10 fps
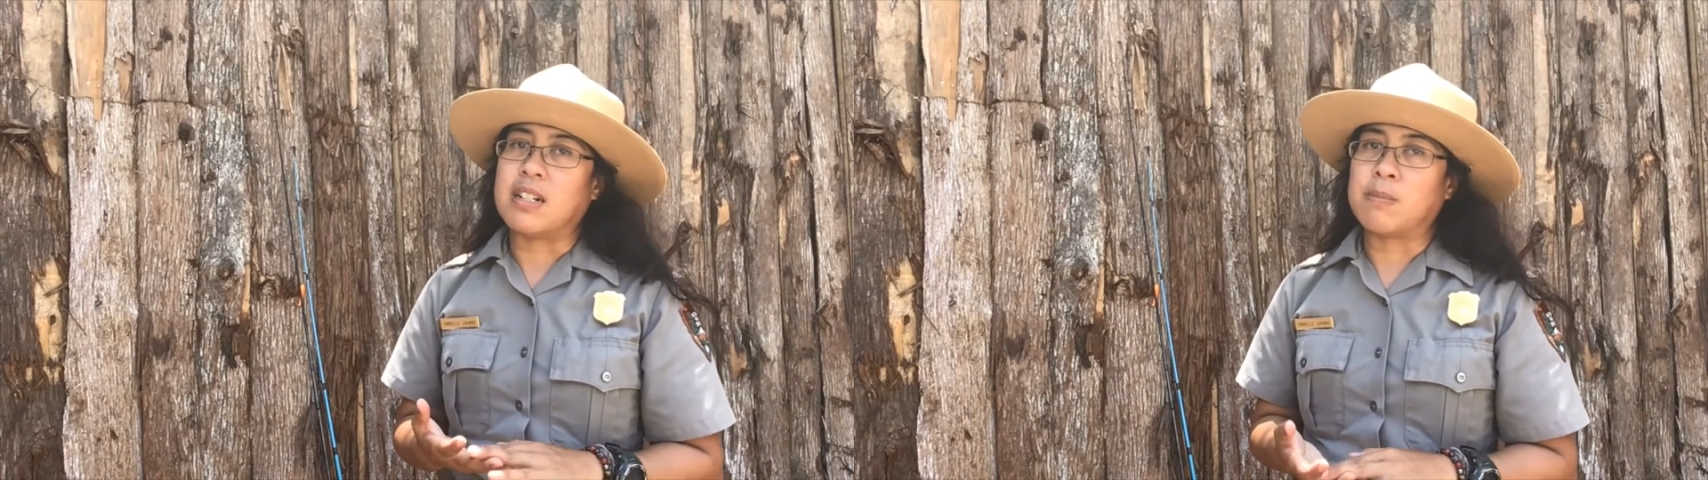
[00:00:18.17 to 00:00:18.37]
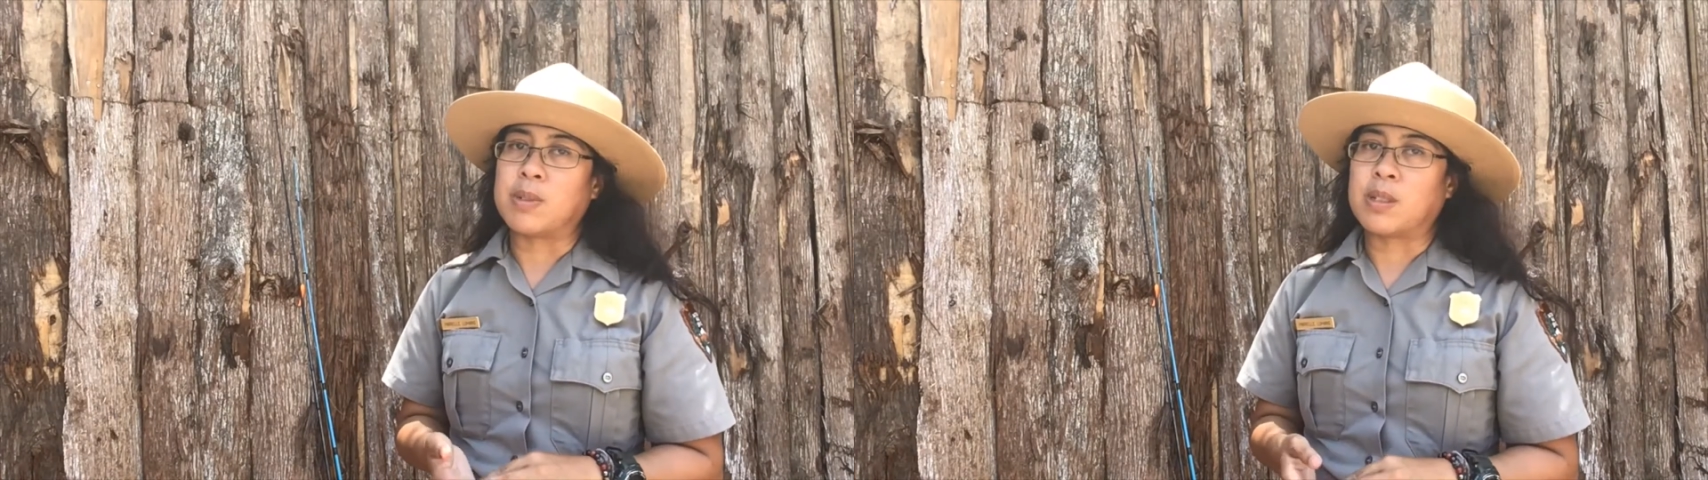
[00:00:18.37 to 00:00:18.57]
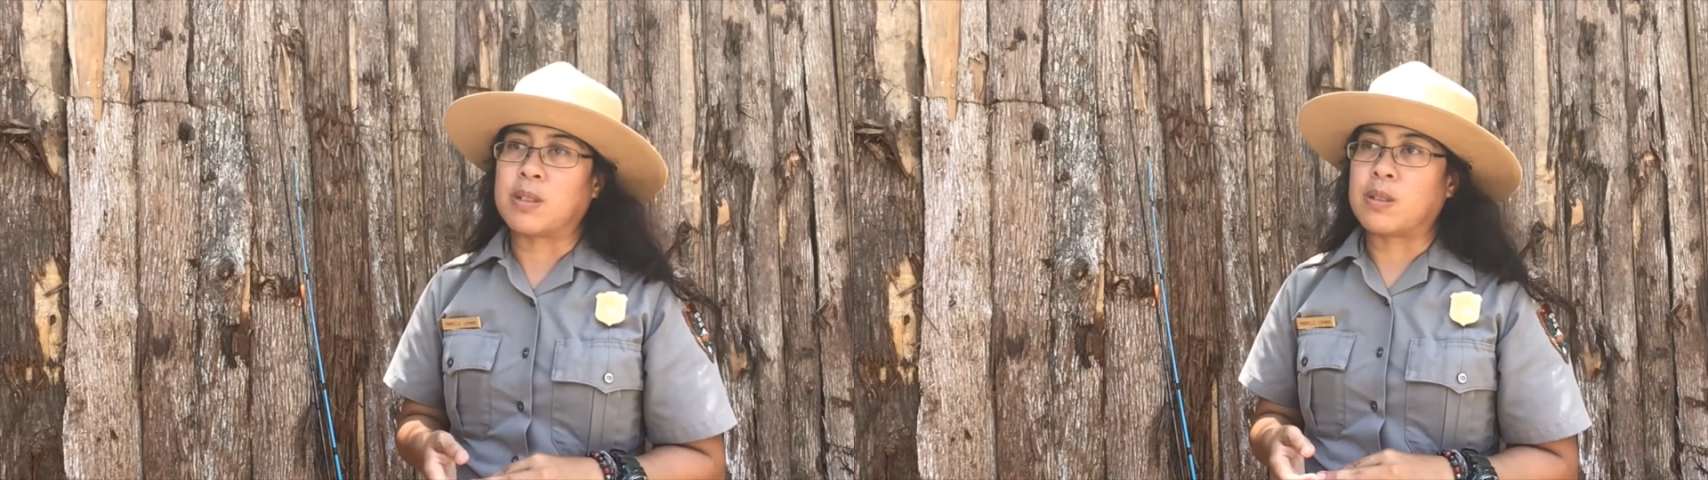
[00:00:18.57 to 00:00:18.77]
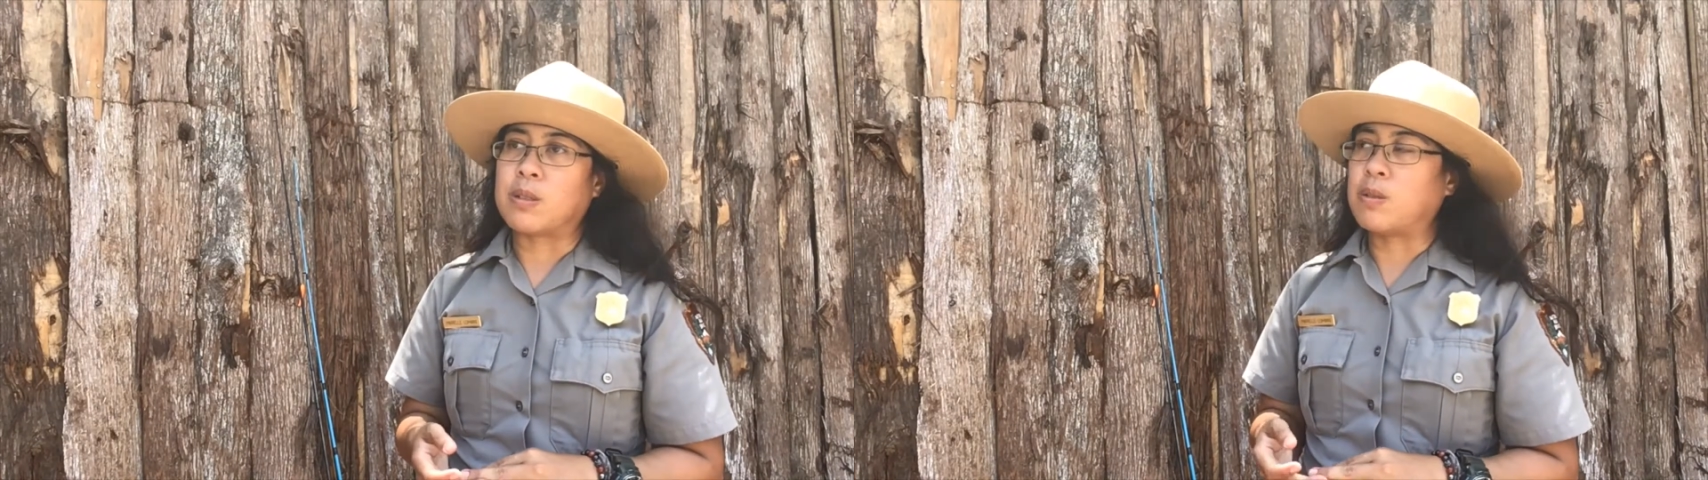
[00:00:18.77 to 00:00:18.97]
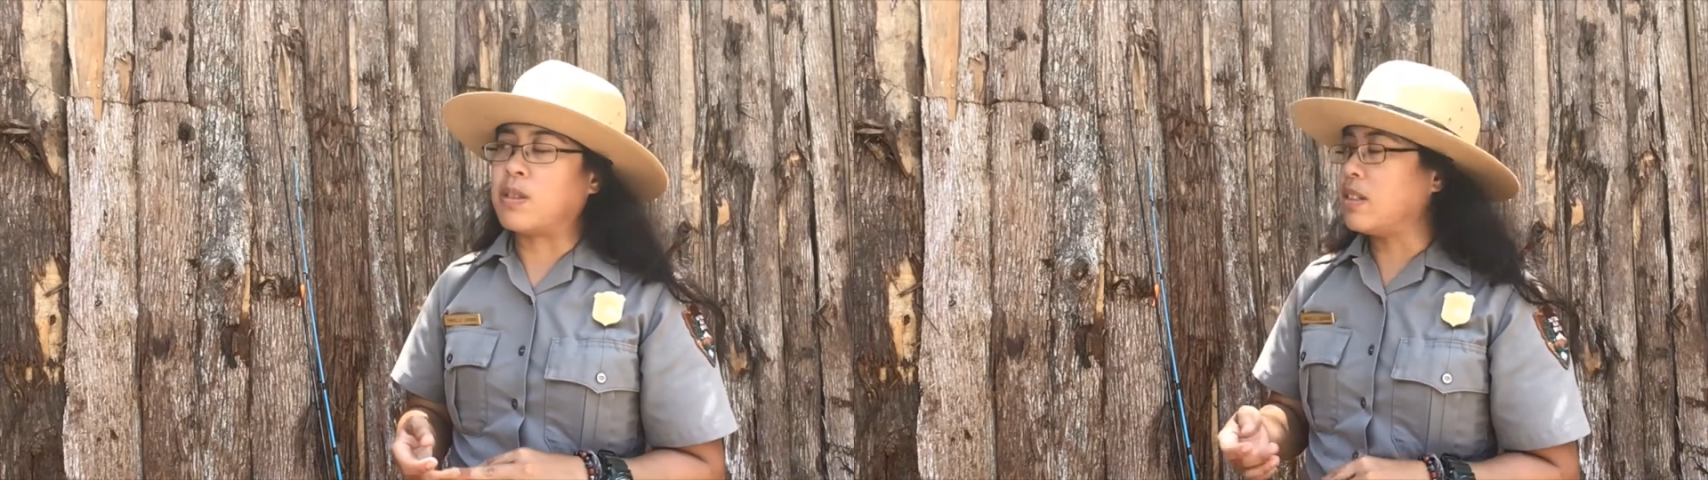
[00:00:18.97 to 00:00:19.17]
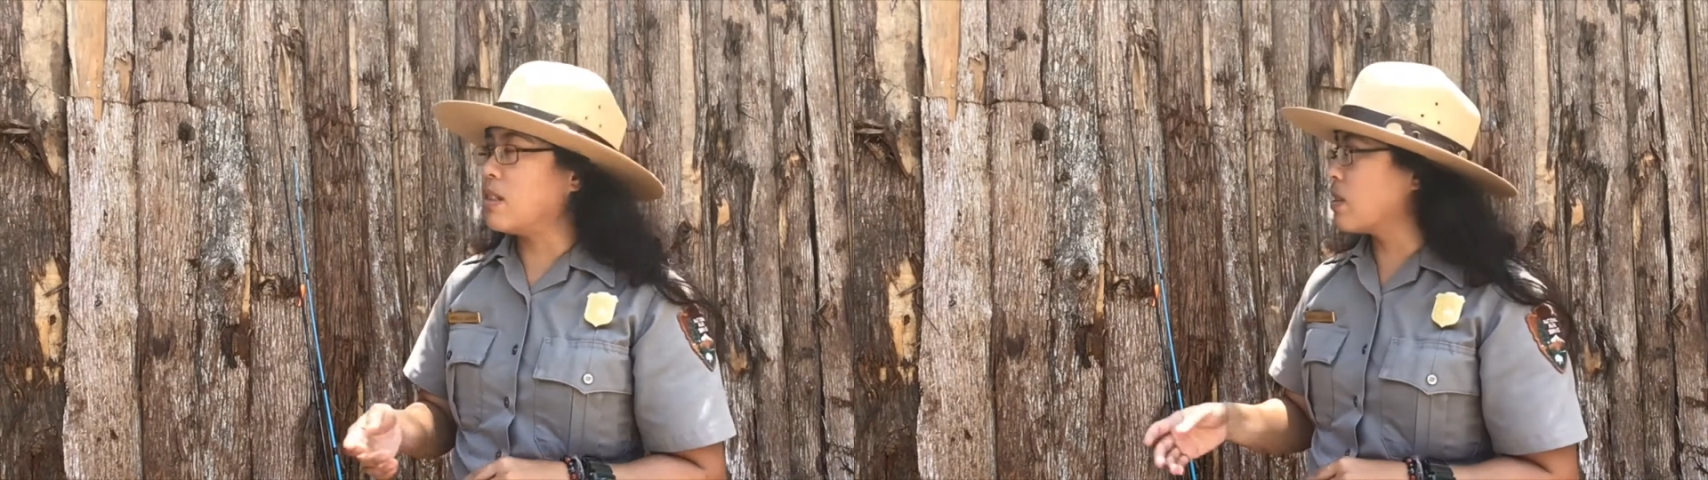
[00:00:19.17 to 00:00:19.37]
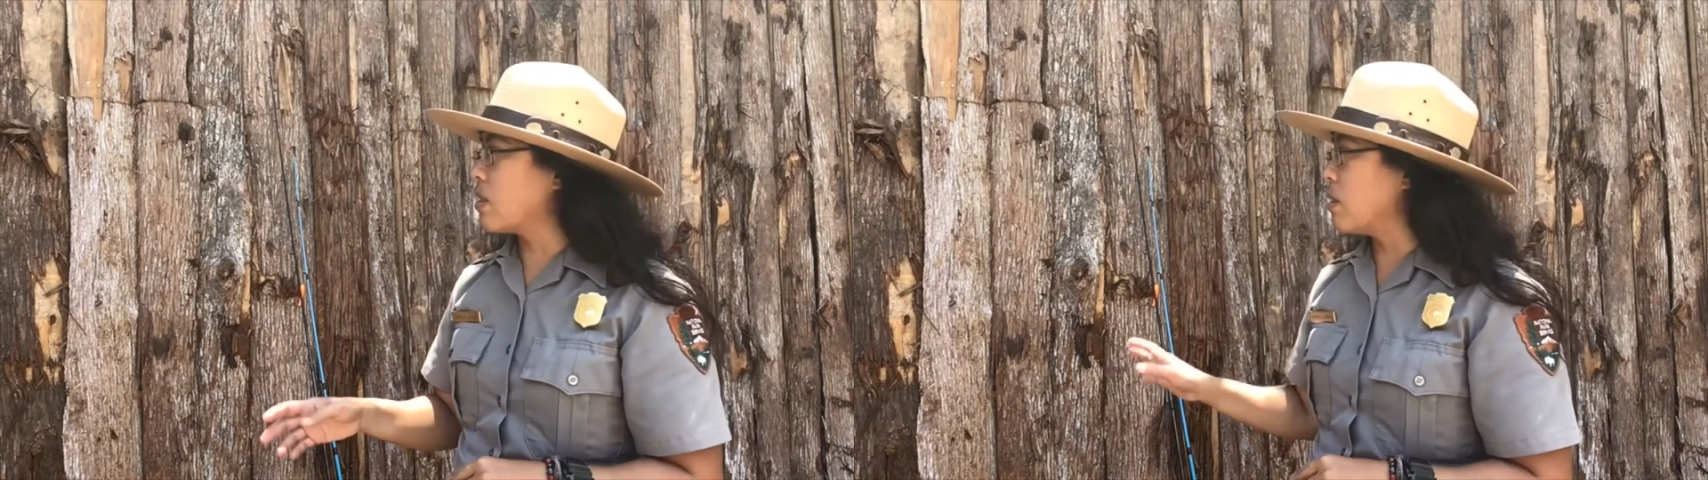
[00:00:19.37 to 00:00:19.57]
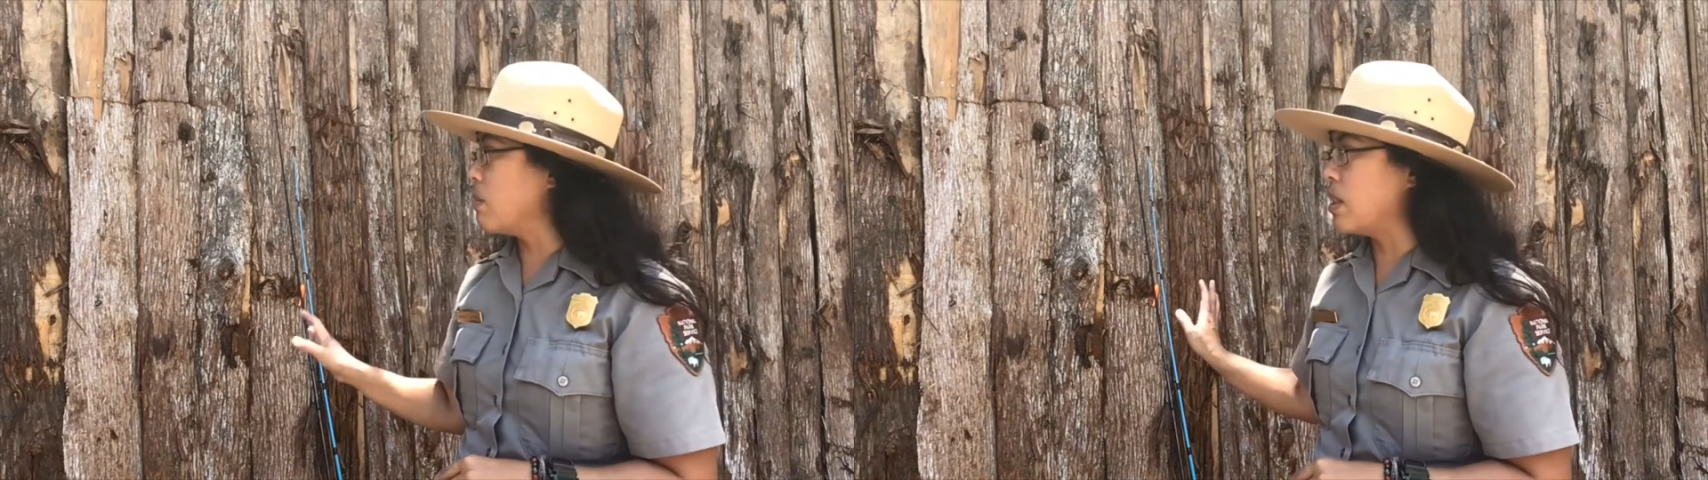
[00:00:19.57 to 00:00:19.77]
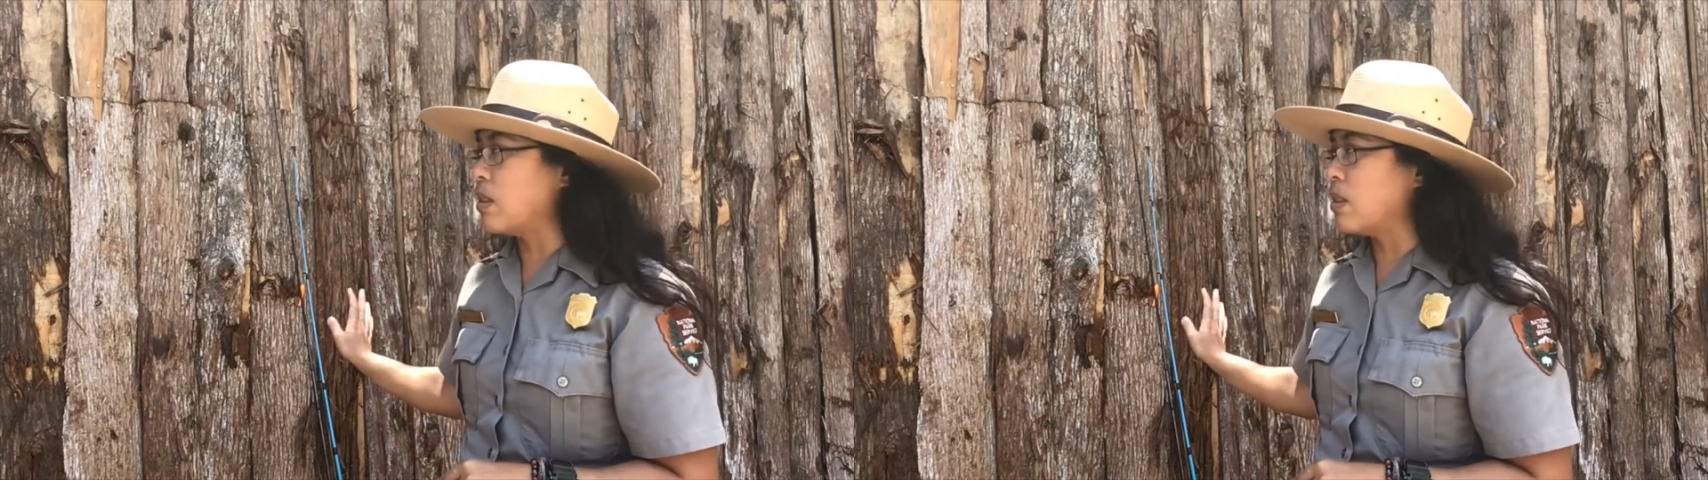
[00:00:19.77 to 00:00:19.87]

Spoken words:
So these are going to be